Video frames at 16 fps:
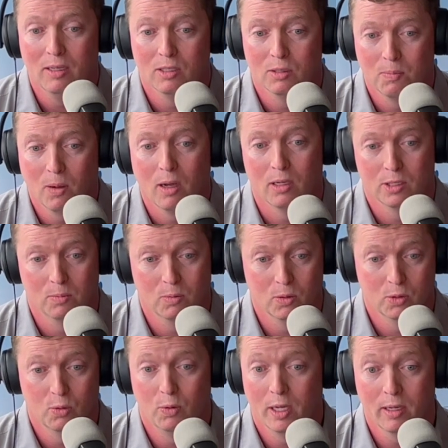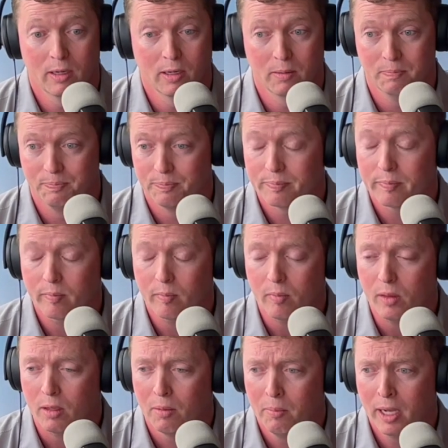as possible. So we had a
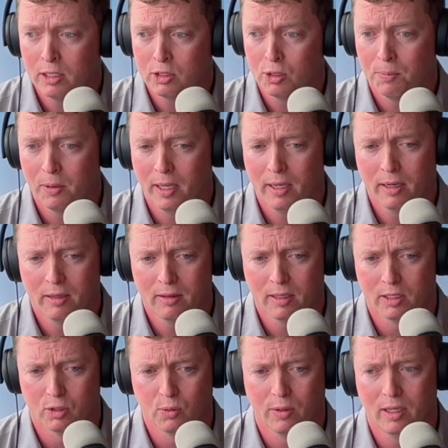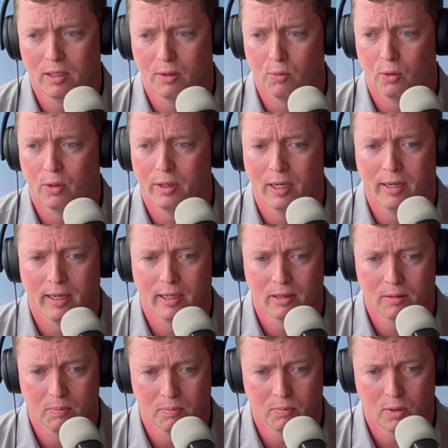master plan. I think it's great that we're looking at
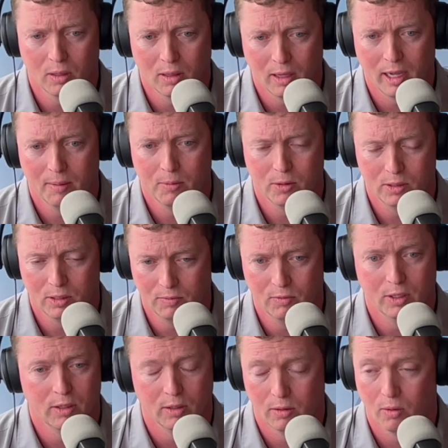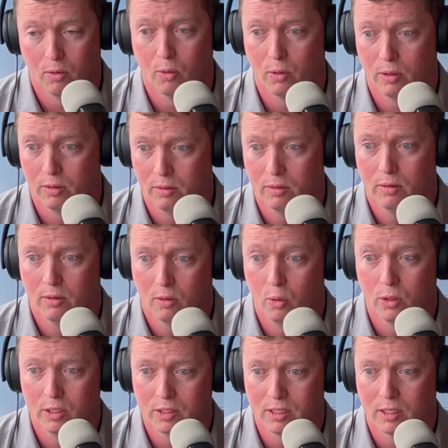them collaboratively or
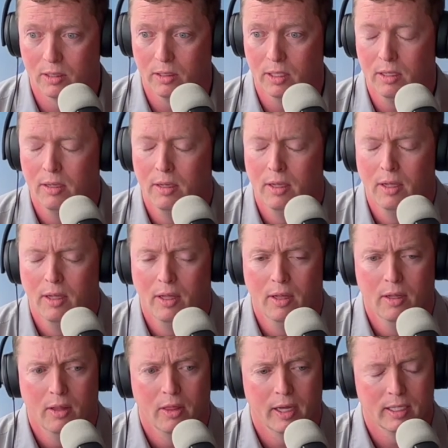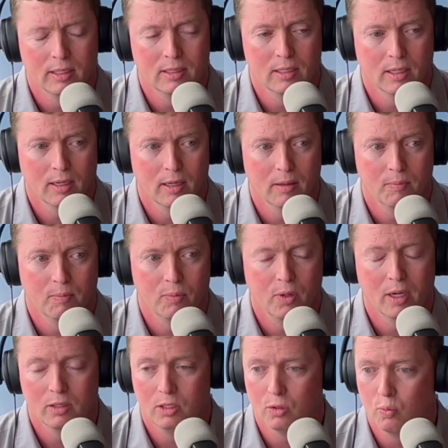holistically, that
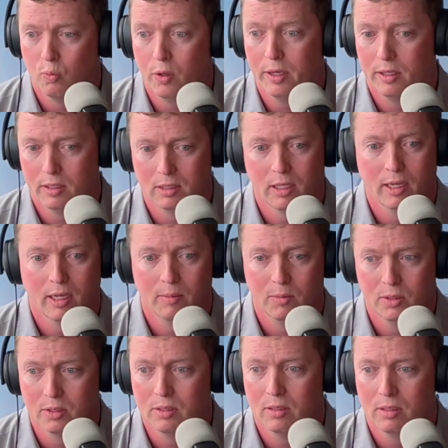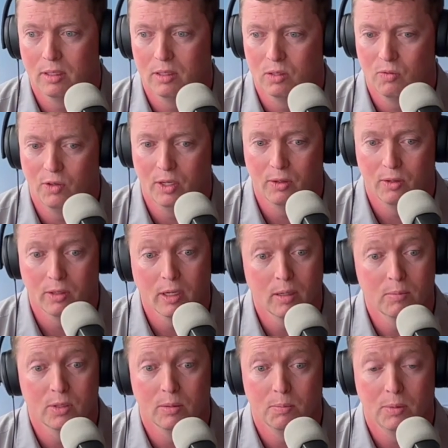not just one at a time as failure
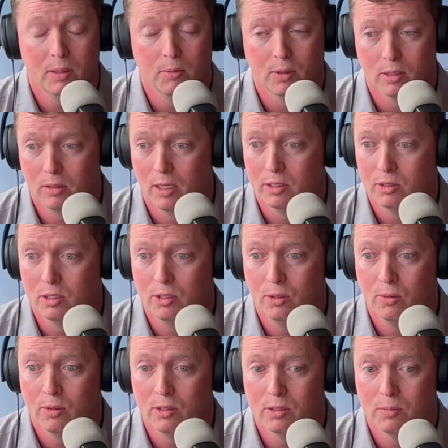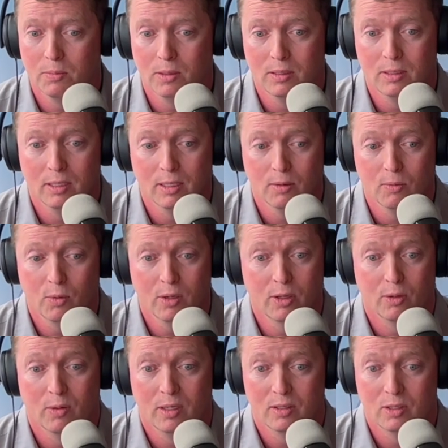comes and people get lots of notice. But one of the
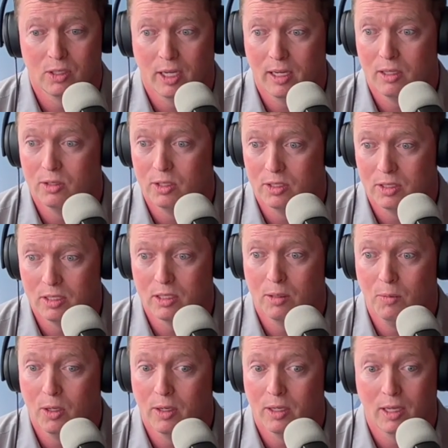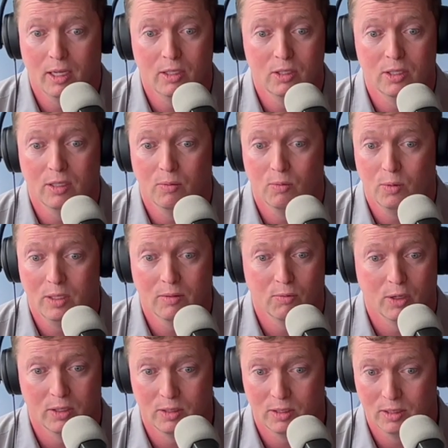greatest challenges is communication, and we have
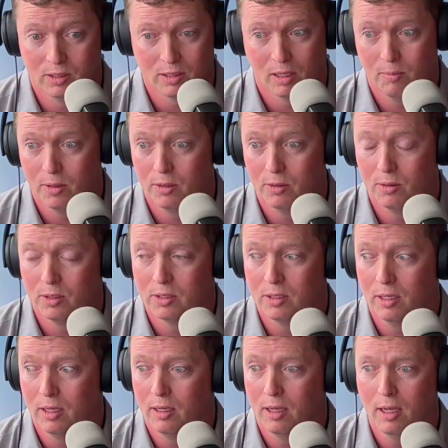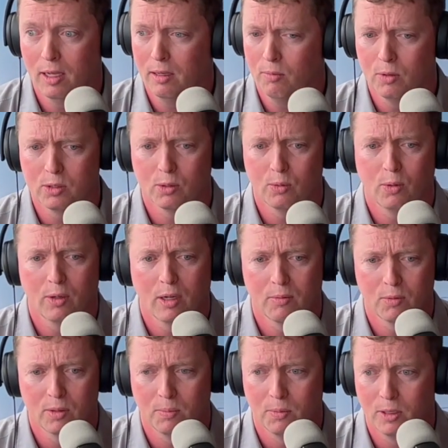residents coming to us saying, hey, what's going on
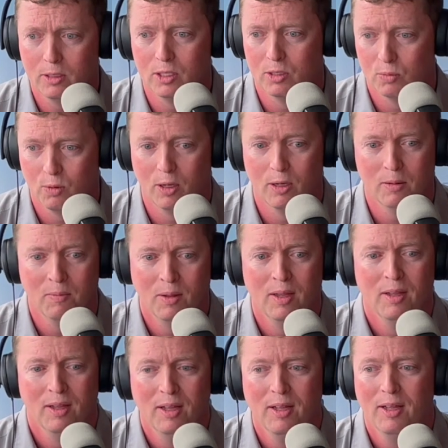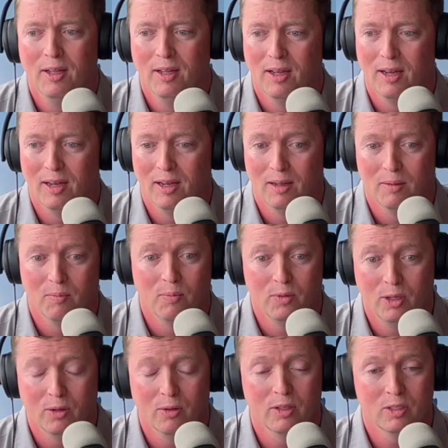with the bridges? Well,
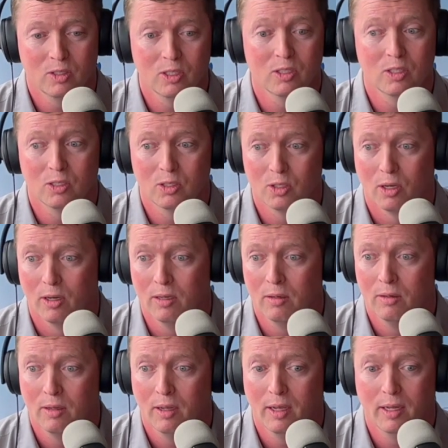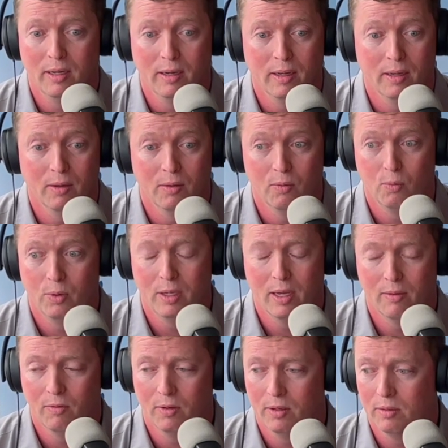this is just a start, and we
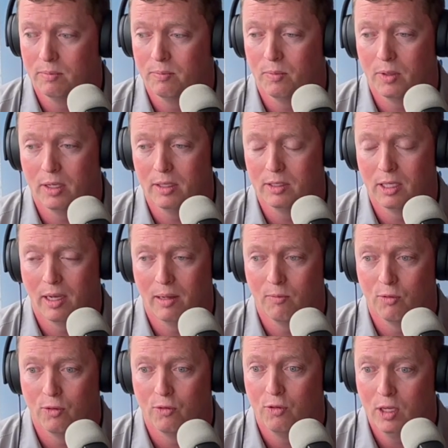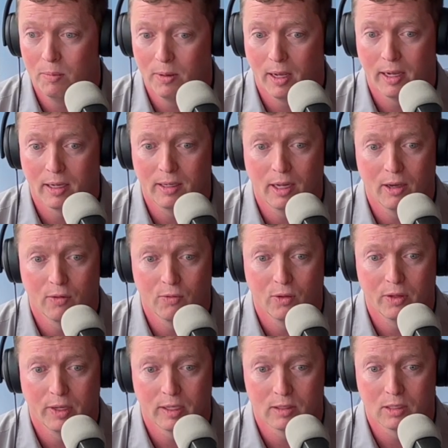have a time for feedback now for
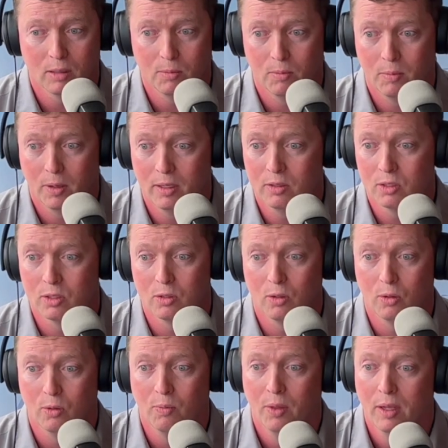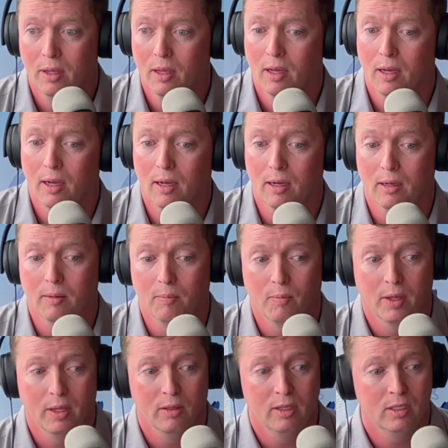the next couple months. So,
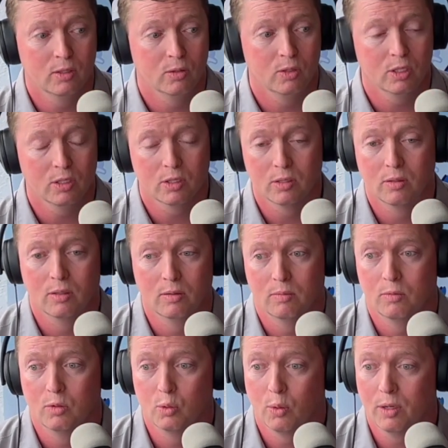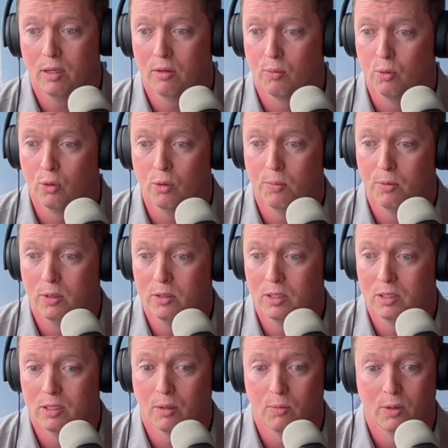and these are just 20 of the rural
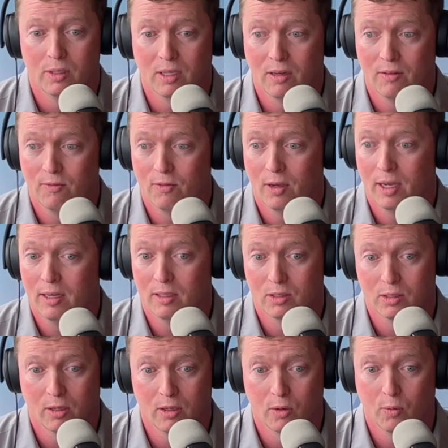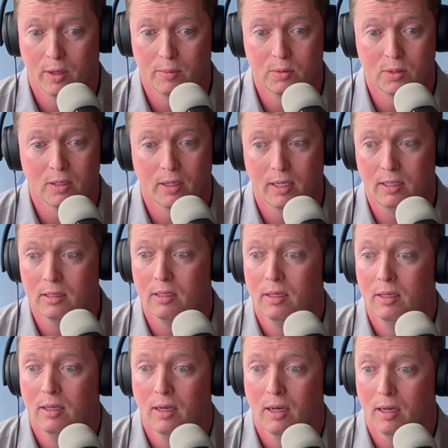bridges that were identified. It's on our website.
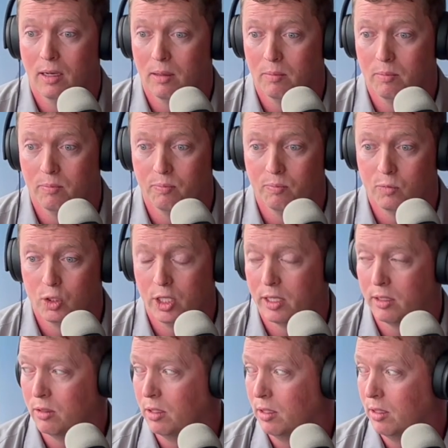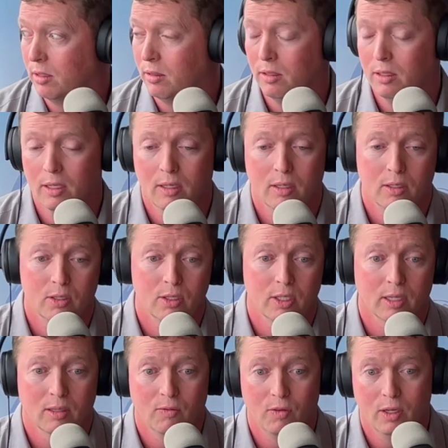Check the
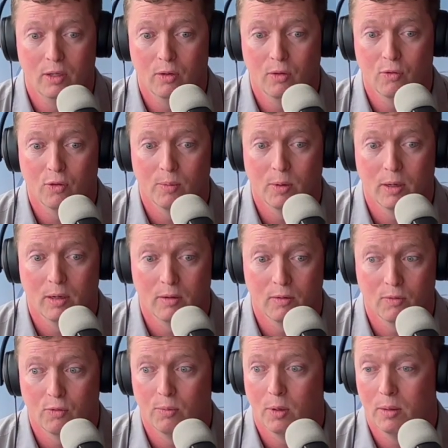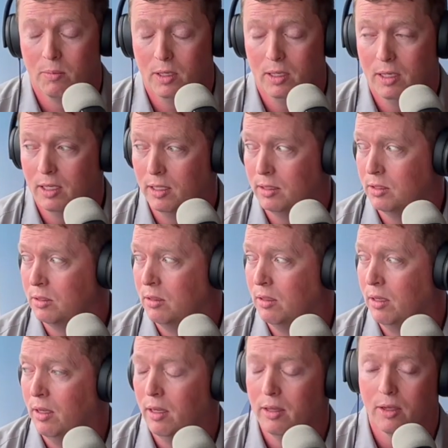video from our meetings
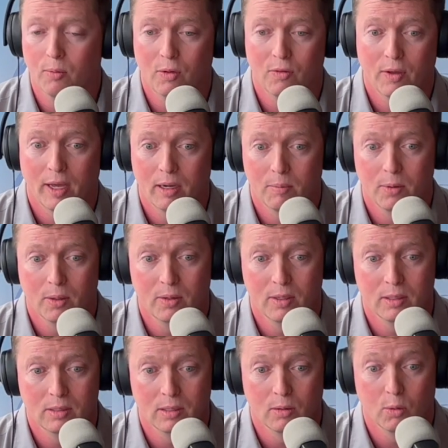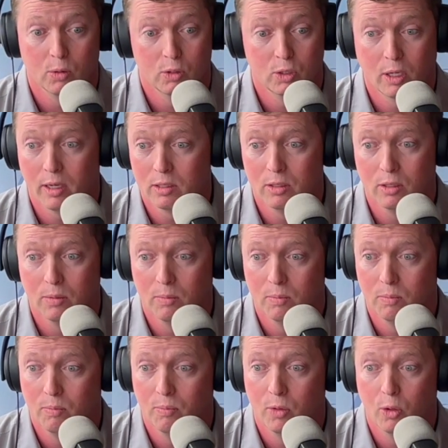that we've had about it, or talk to your
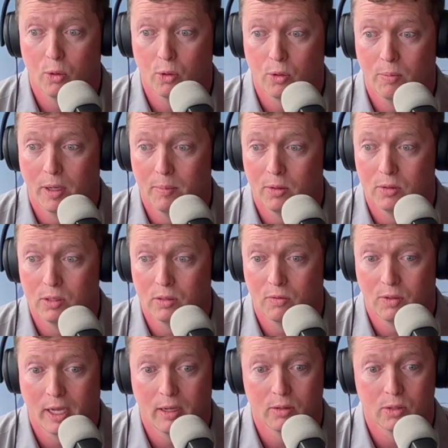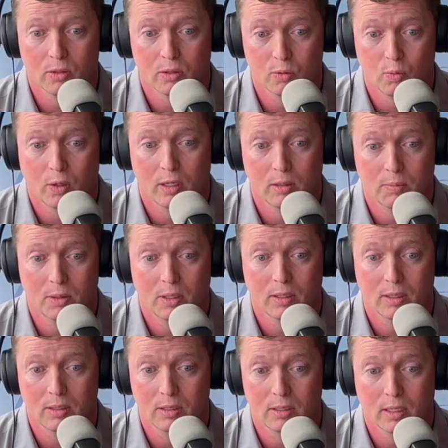local members of council as well,
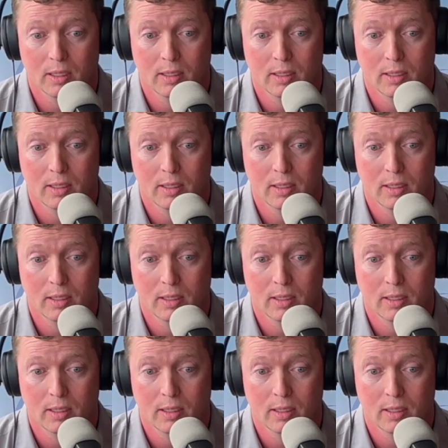because